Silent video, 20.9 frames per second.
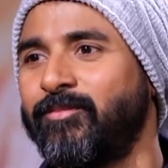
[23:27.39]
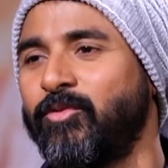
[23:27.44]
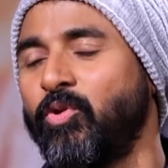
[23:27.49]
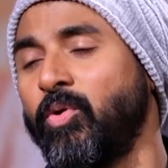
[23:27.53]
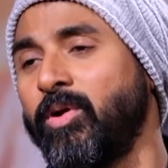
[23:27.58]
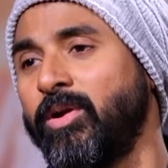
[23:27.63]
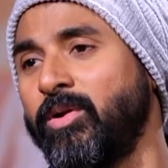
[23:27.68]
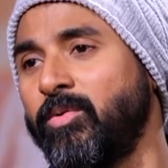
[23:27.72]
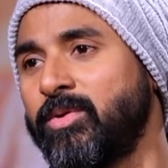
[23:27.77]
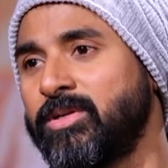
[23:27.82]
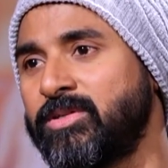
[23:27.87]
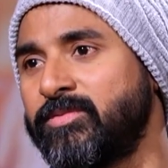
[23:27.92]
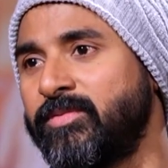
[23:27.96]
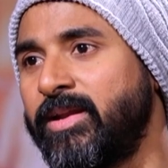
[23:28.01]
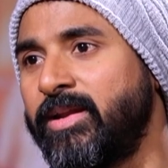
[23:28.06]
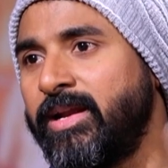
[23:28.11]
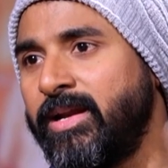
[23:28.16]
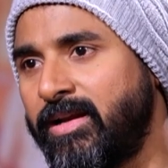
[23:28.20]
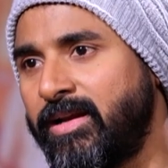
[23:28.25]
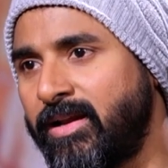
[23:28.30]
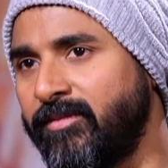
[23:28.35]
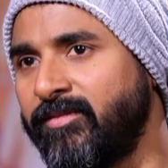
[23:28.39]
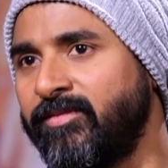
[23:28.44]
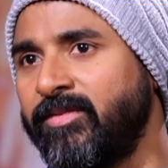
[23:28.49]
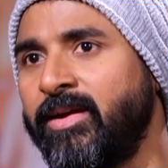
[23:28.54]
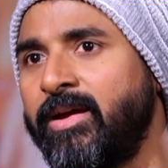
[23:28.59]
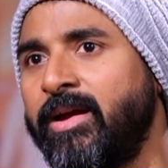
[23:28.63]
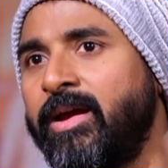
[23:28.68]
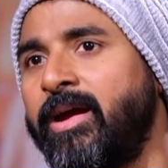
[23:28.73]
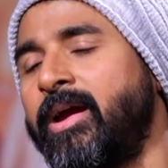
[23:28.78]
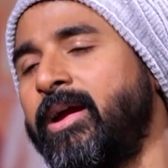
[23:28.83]
Though it was very tough,
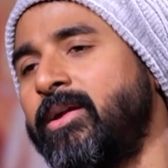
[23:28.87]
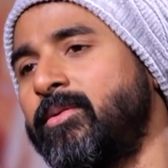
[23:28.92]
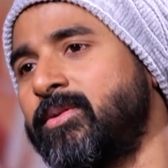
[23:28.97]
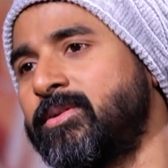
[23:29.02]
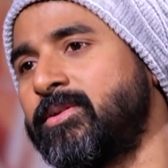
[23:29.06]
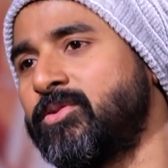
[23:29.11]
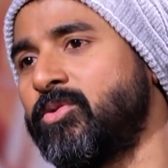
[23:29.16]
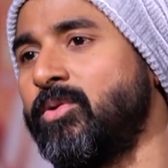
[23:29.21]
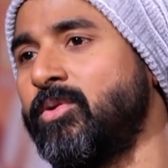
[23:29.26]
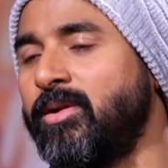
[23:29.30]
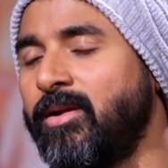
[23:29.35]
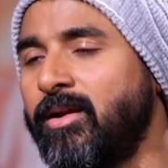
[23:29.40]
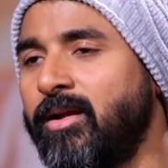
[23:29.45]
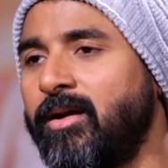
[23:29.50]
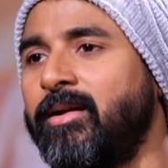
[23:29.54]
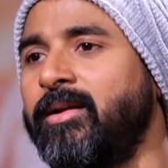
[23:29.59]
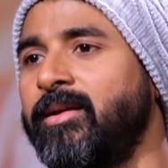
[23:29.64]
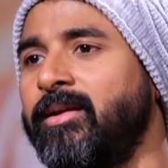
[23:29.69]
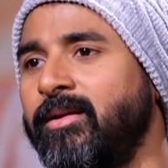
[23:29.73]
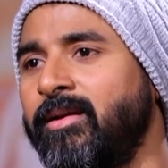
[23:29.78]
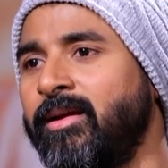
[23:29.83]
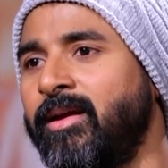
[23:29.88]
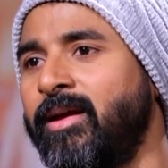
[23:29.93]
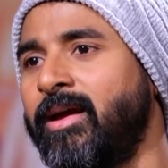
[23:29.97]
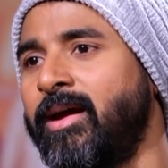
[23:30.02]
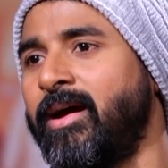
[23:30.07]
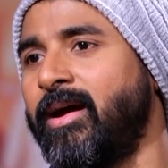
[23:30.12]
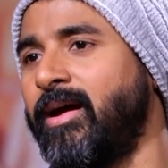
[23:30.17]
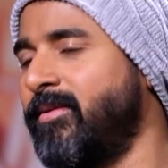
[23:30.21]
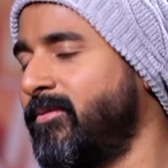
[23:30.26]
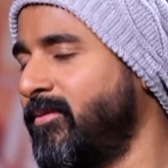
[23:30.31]
it was good learning
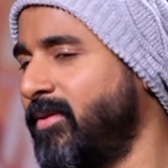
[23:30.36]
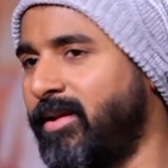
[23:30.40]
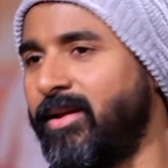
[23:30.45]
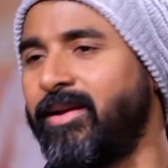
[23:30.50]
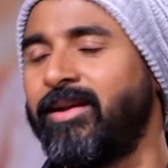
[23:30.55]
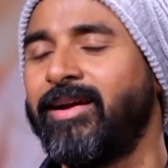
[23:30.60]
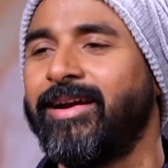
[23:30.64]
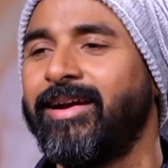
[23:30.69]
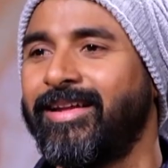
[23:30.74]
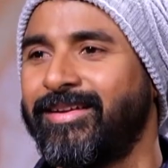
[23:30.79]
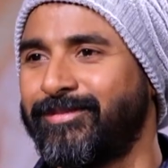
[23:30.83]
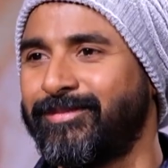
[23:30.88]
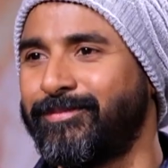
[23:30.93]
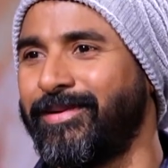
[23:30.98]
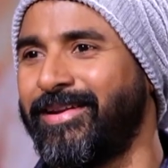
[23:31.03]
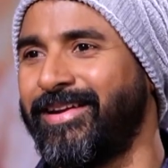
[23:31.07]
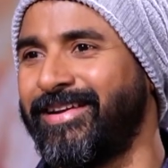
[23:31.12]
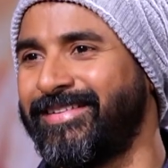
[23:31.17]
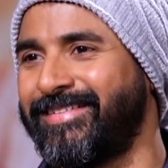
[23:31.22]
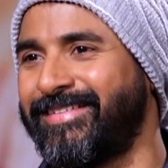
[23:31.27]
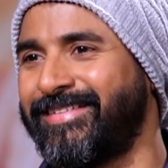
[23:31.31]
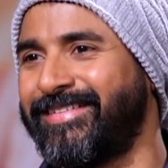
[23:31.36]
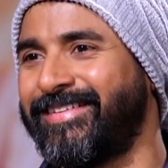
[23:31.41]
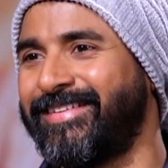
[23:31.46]
and very great experience.